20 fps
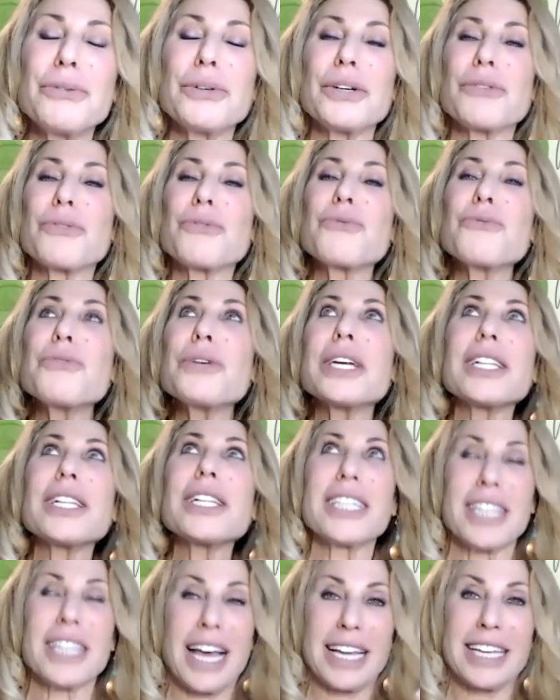who are
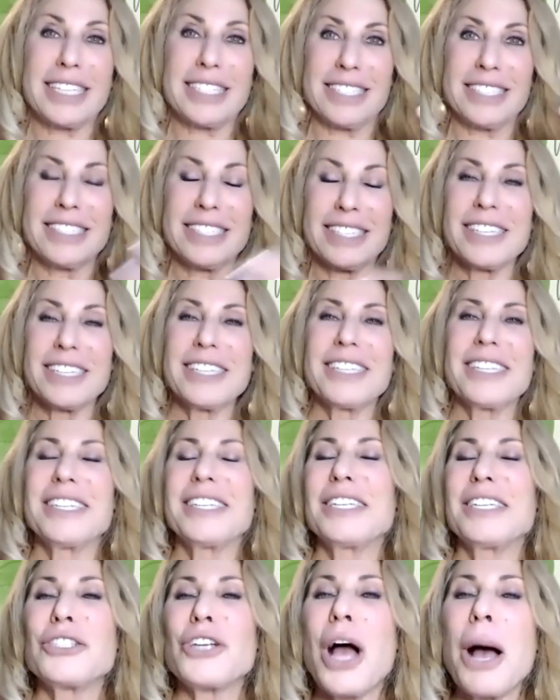really like
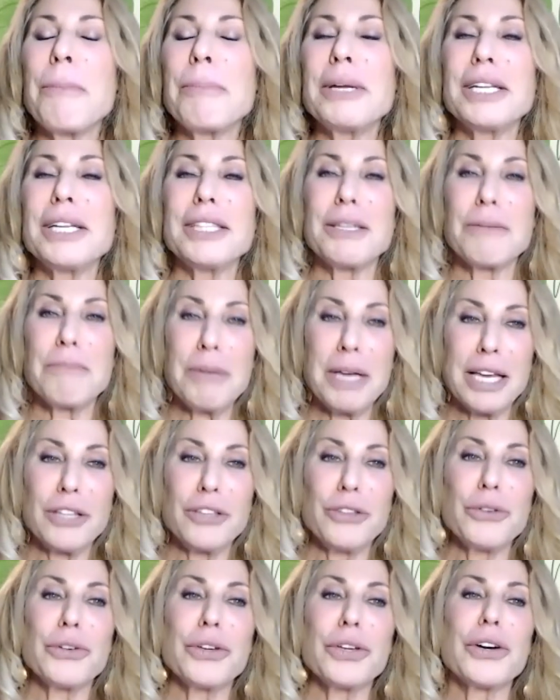chomping at the
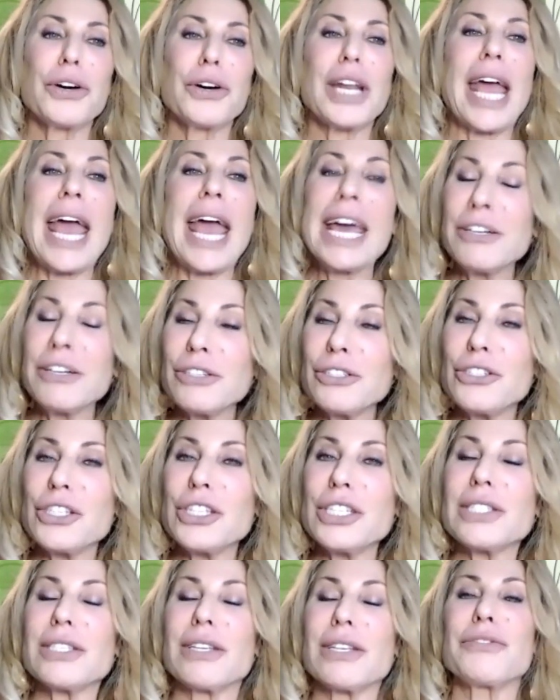bit, you can go to
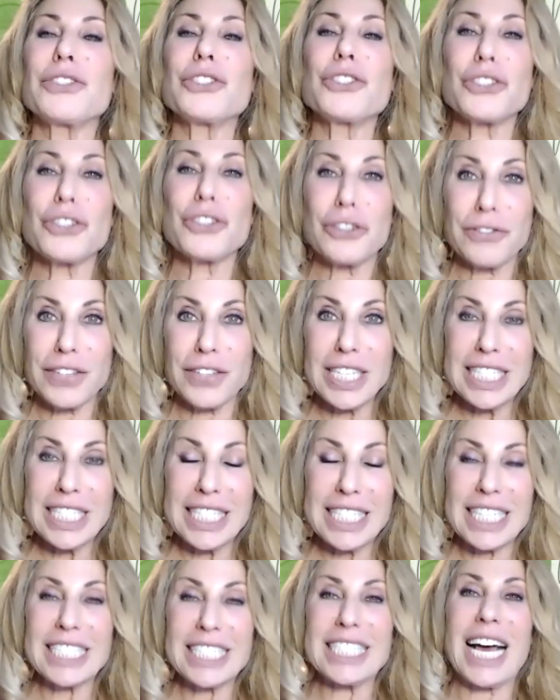
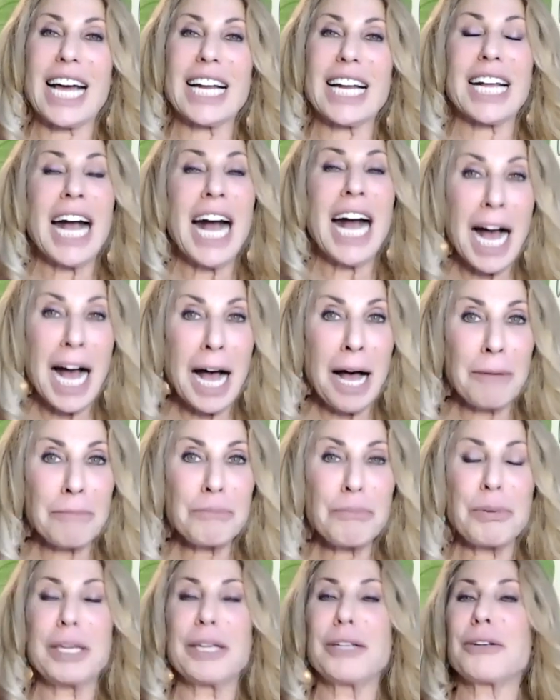
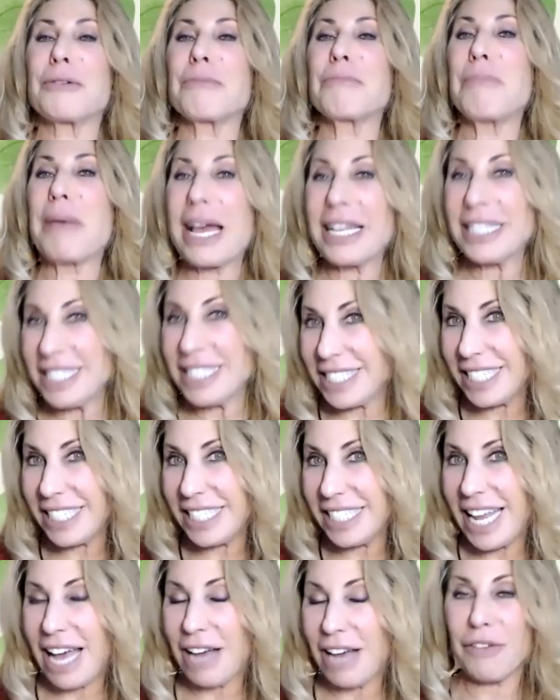energiesofservice.com. Peter
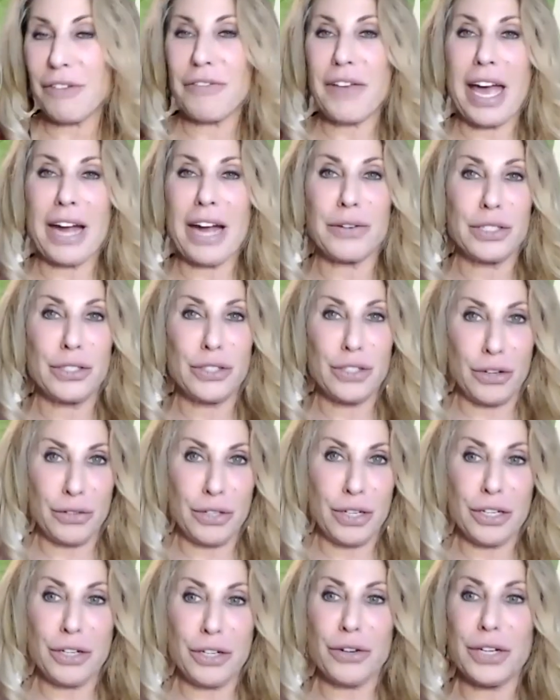Benson out of
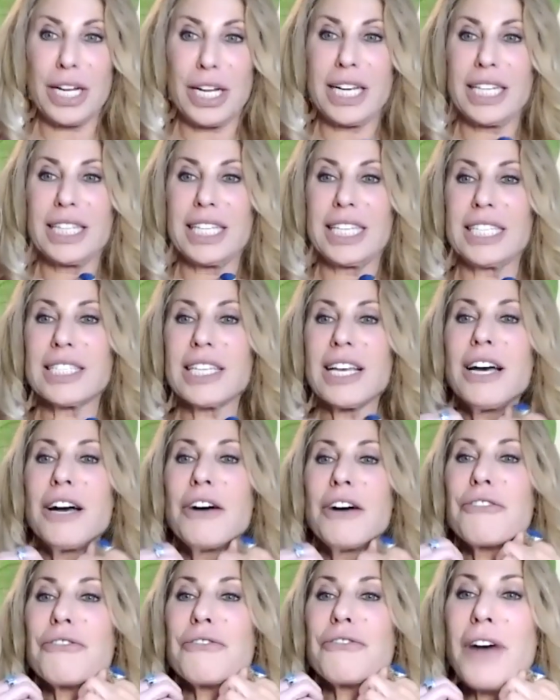Arizona creating these
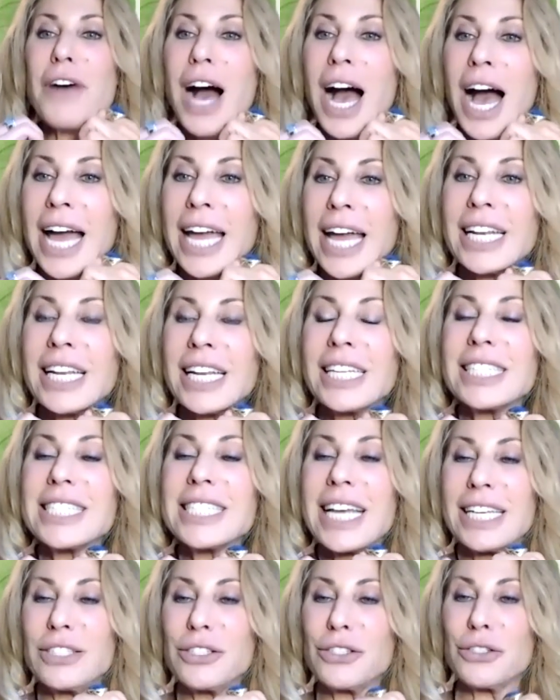fine
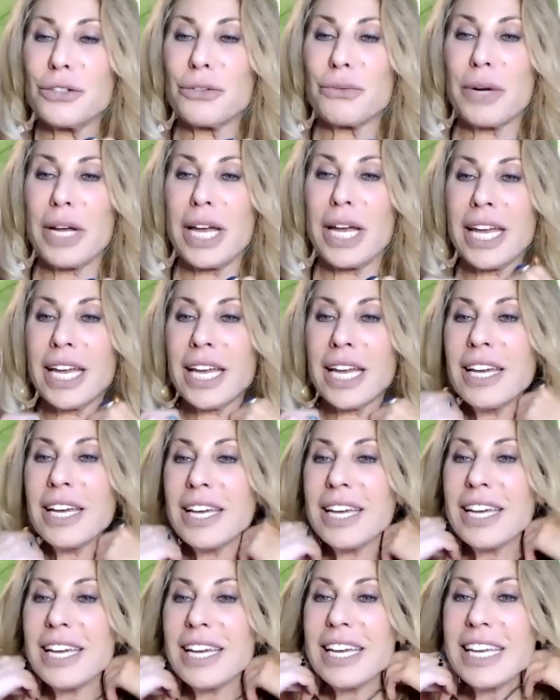tensor ring
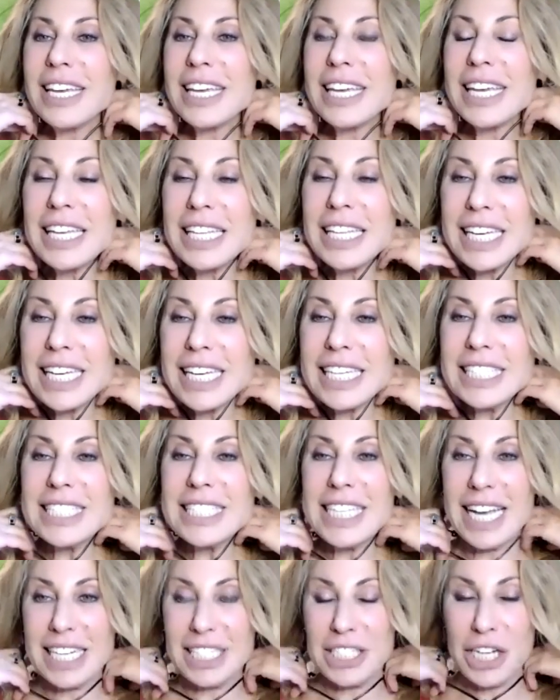healing
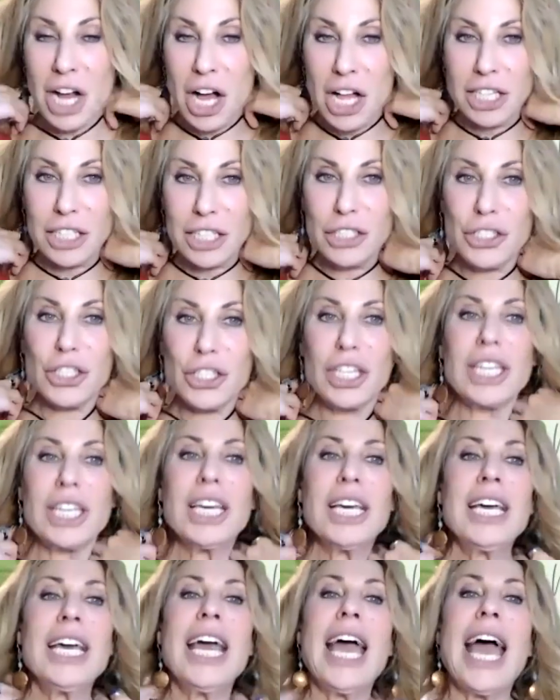
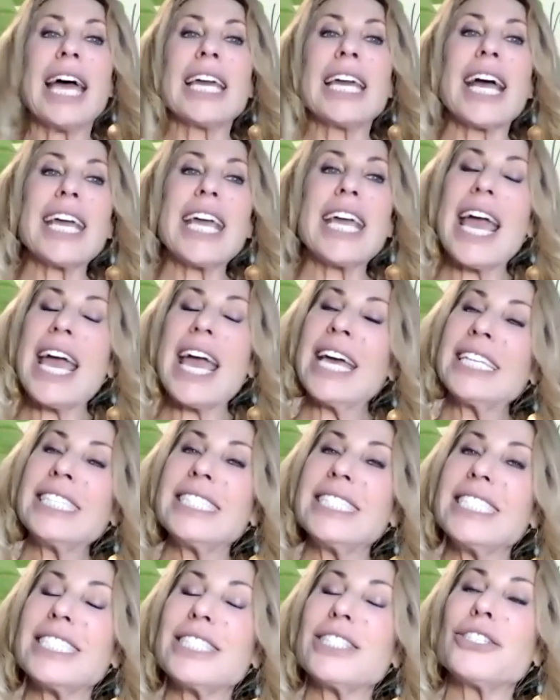technology. And I
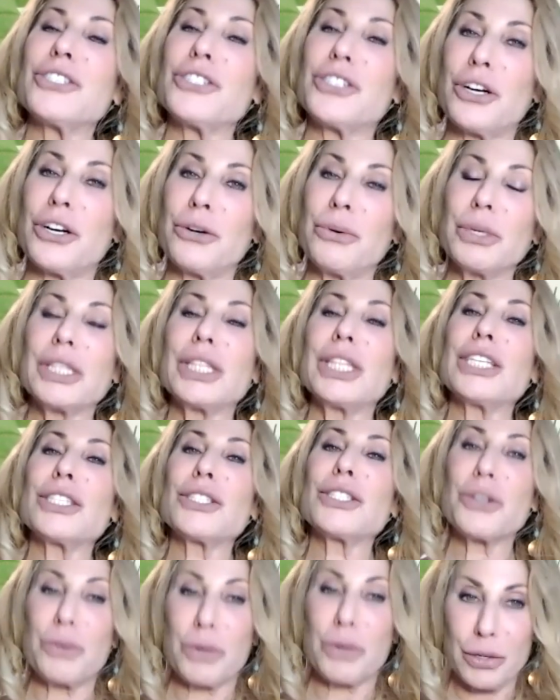end the show with
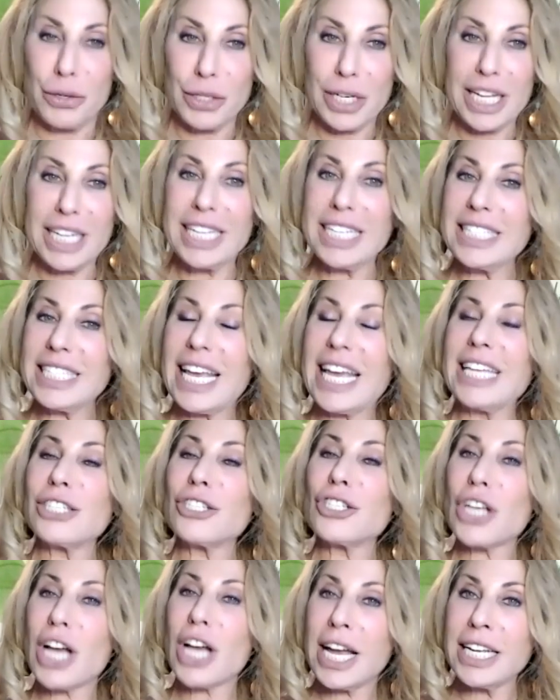this quote it is a
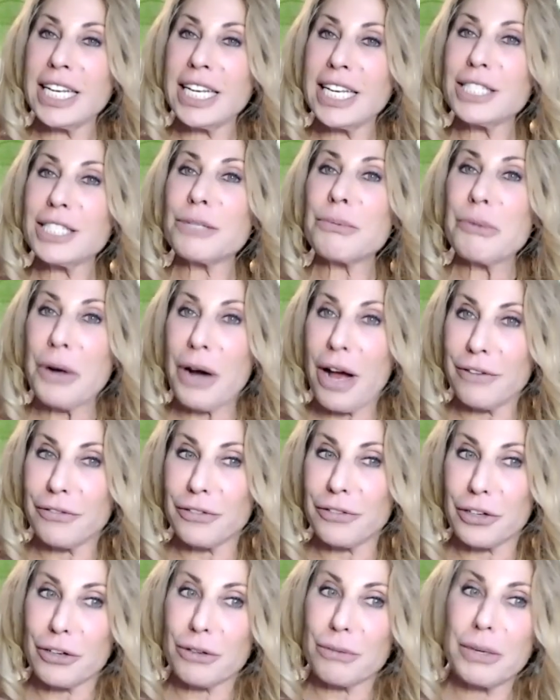Chinese
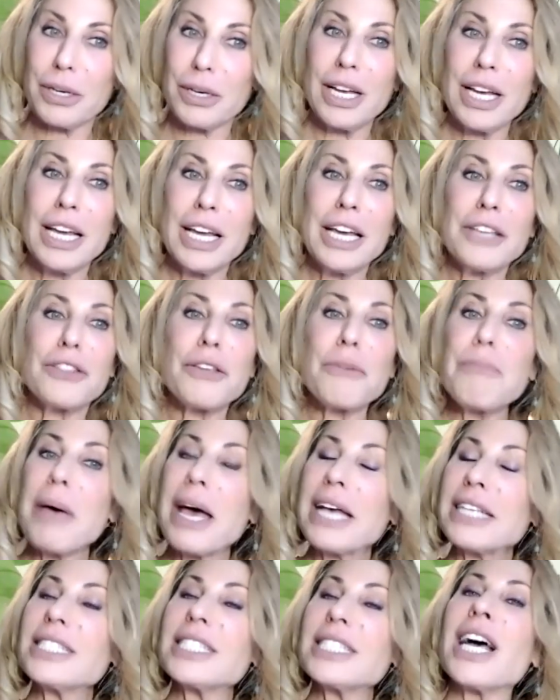proverb. The
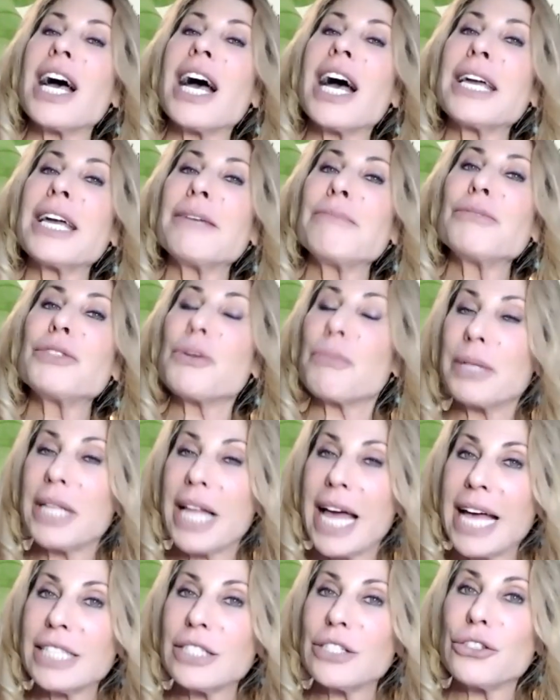best time to
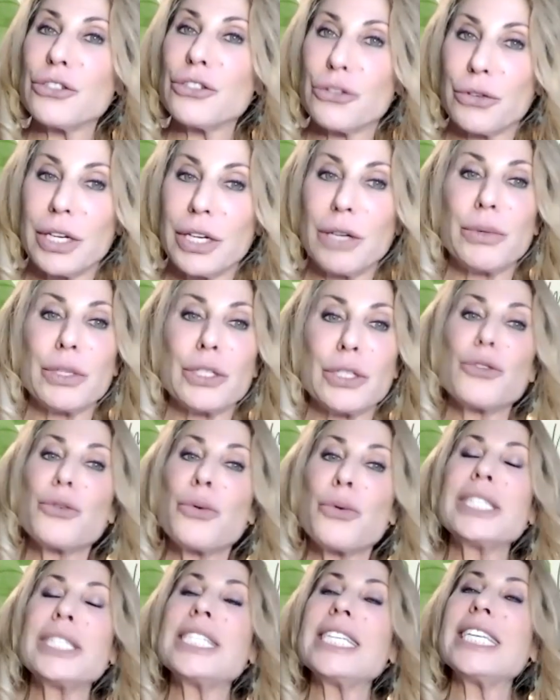plant a tree was
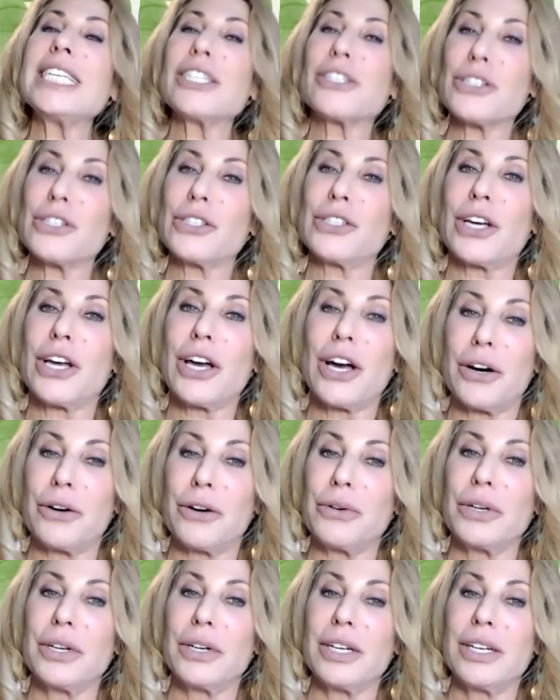20 years
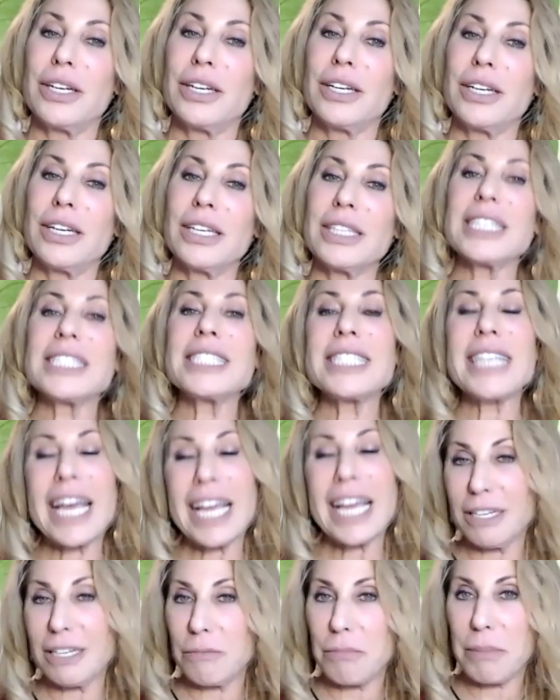ago, the
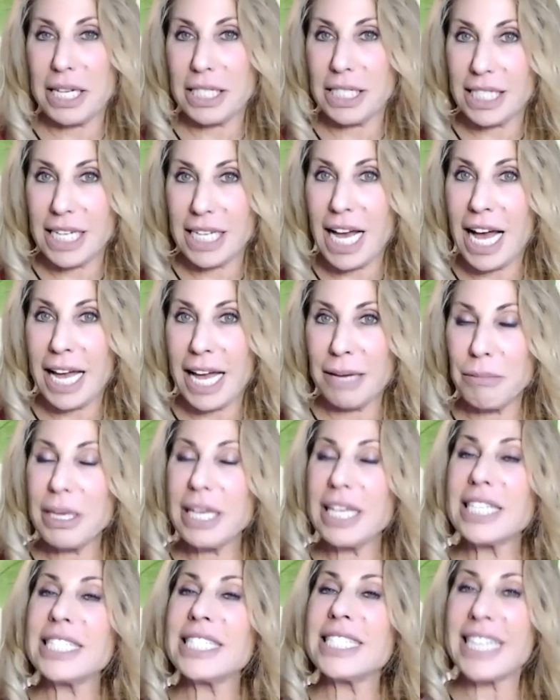second best time
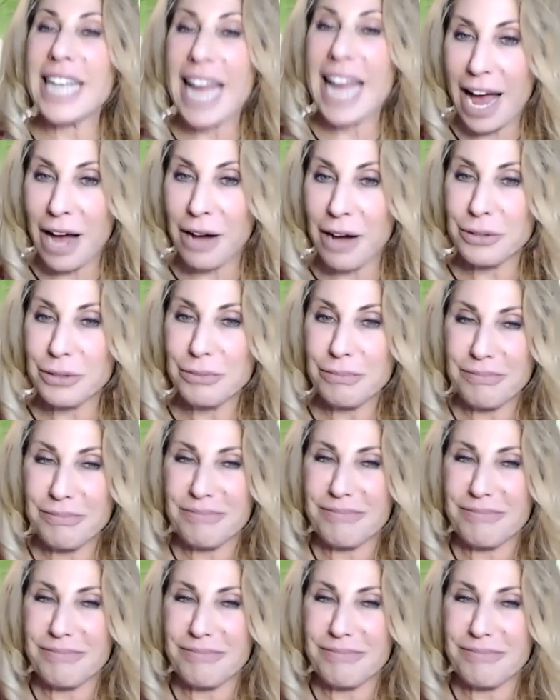is now.